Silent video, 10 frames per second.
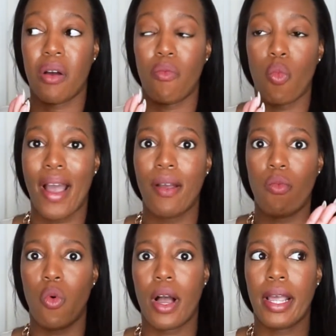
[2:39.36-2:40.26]
white
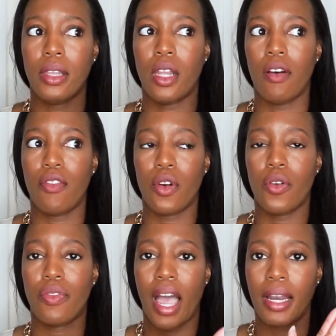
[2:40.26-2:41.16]
wine
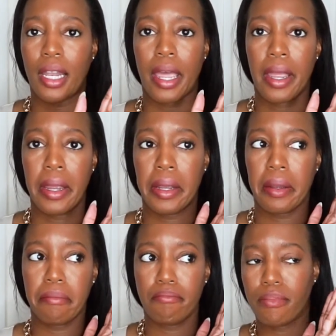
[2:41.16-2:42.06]
lover that
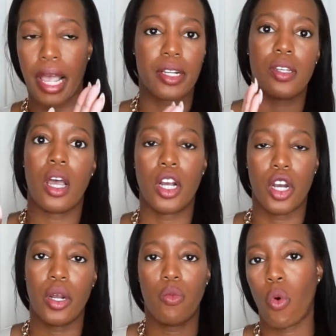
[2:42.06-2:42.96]
likes a
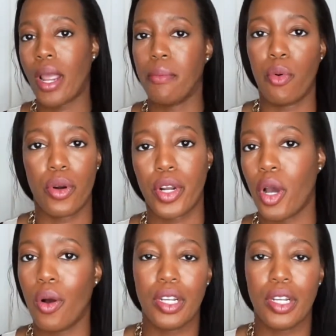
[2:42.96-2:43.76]
good white Bordeaux.